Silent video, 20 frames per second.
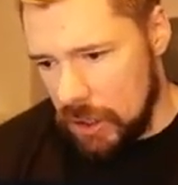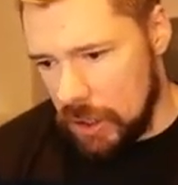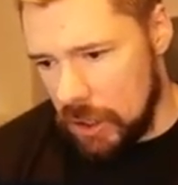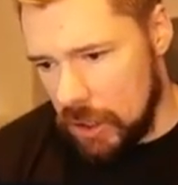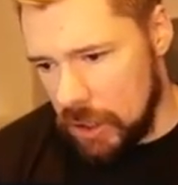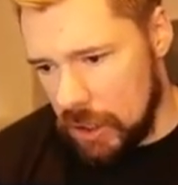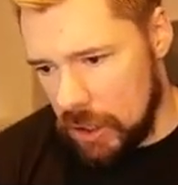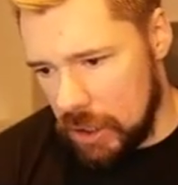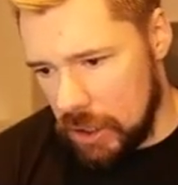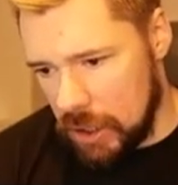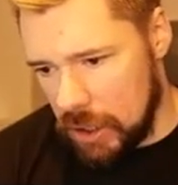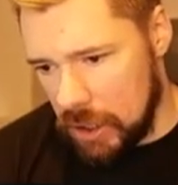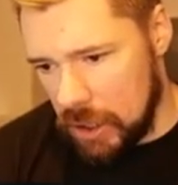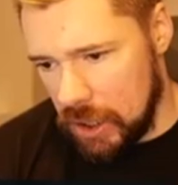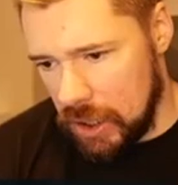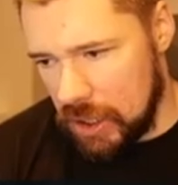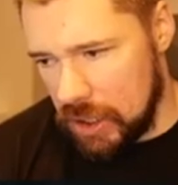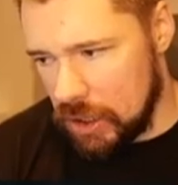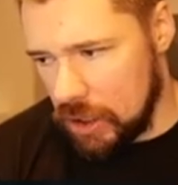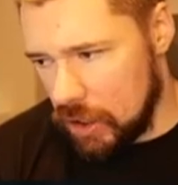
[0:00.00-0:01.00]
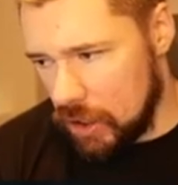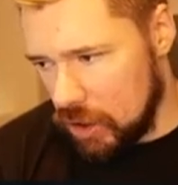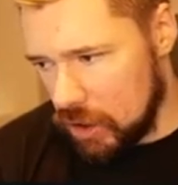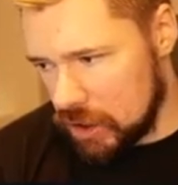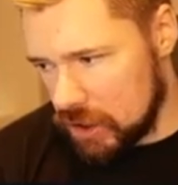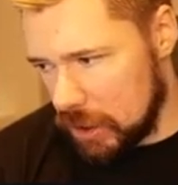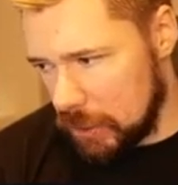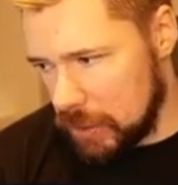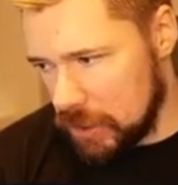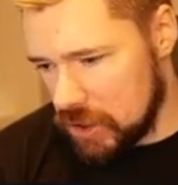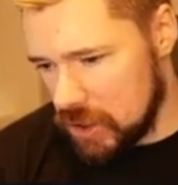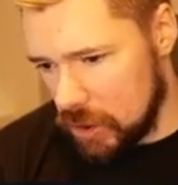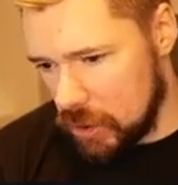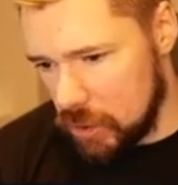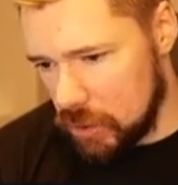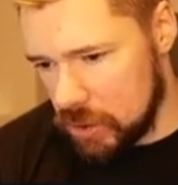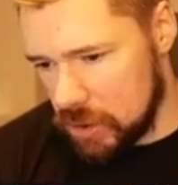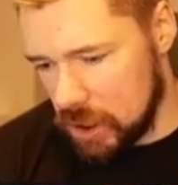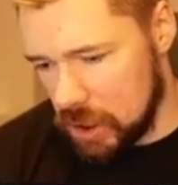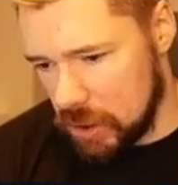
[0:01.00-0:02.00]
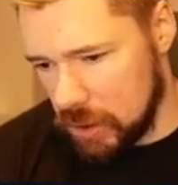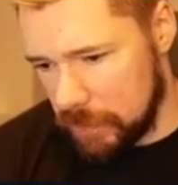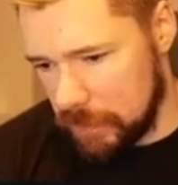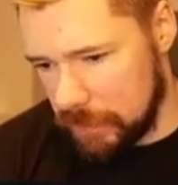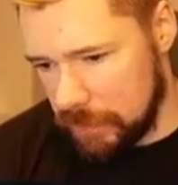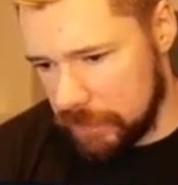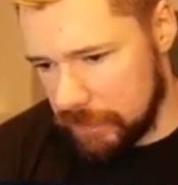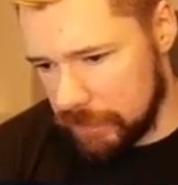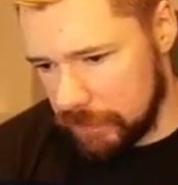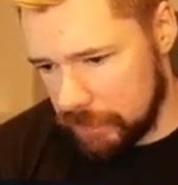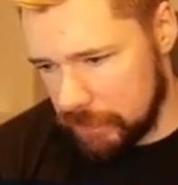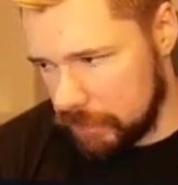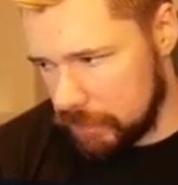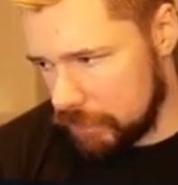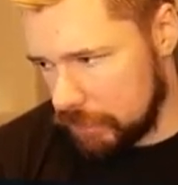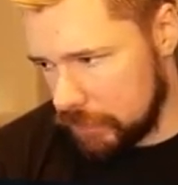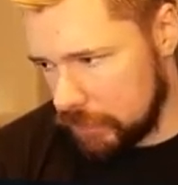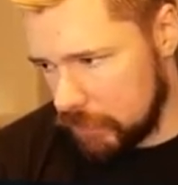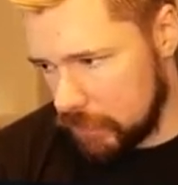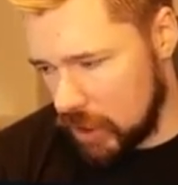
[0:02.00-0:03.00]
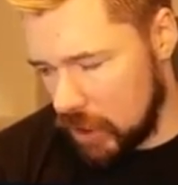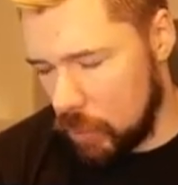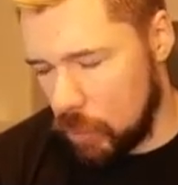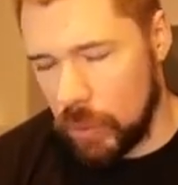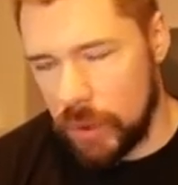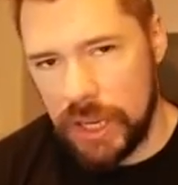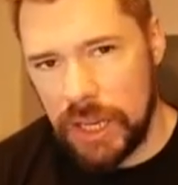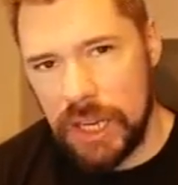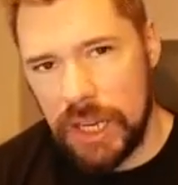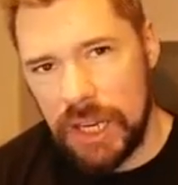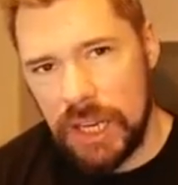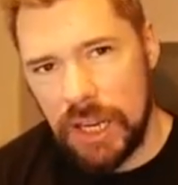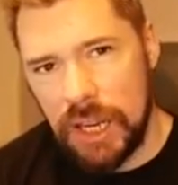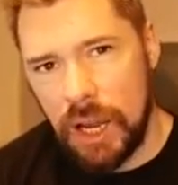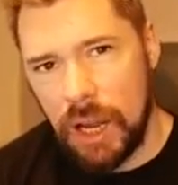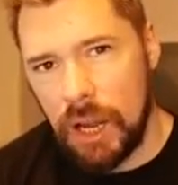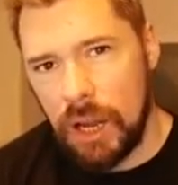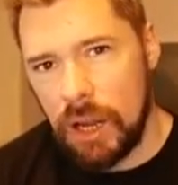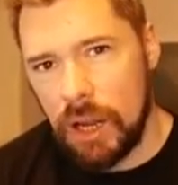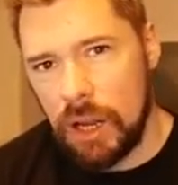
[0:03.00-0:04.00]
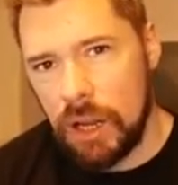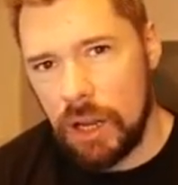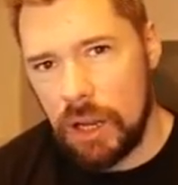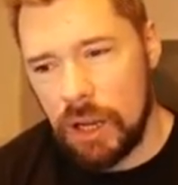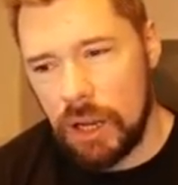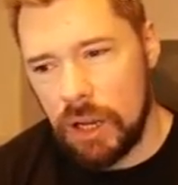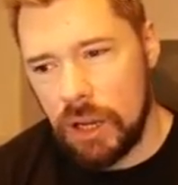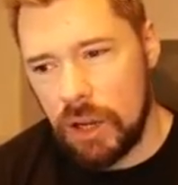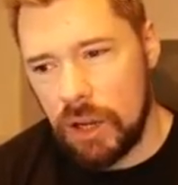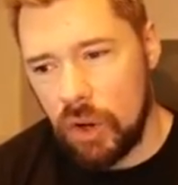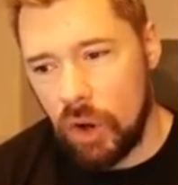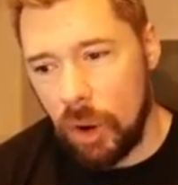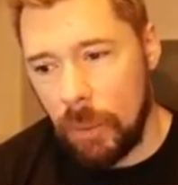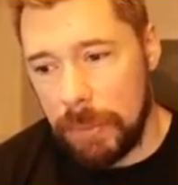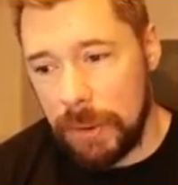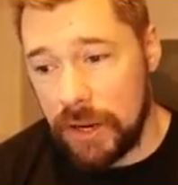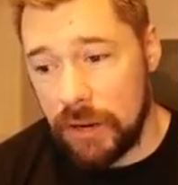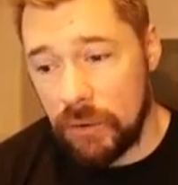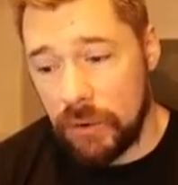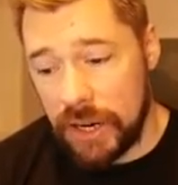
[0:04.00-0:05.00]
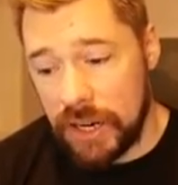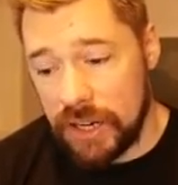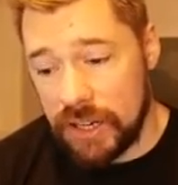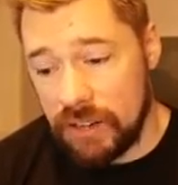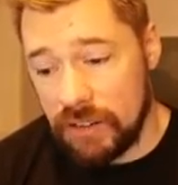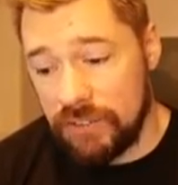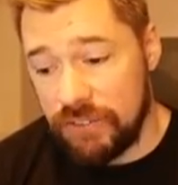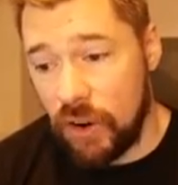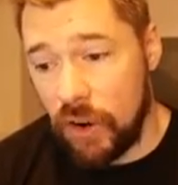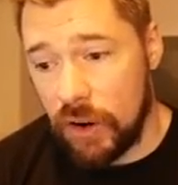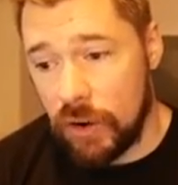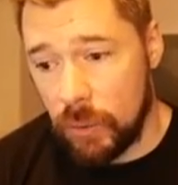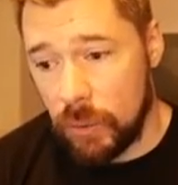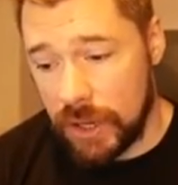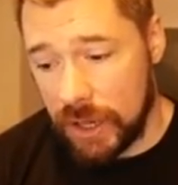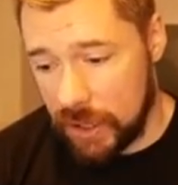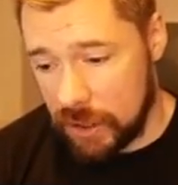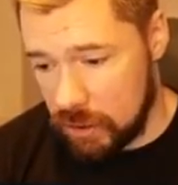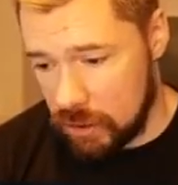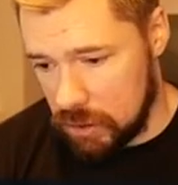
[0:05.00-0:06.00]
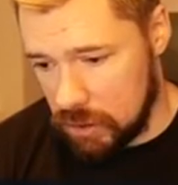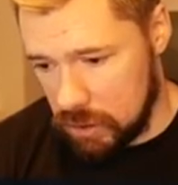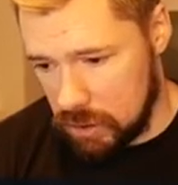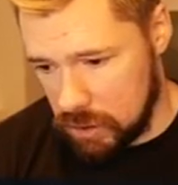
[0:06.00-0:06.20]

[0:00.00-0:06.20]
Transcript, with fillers: uh, in the last episode, we got obliterated in the final again.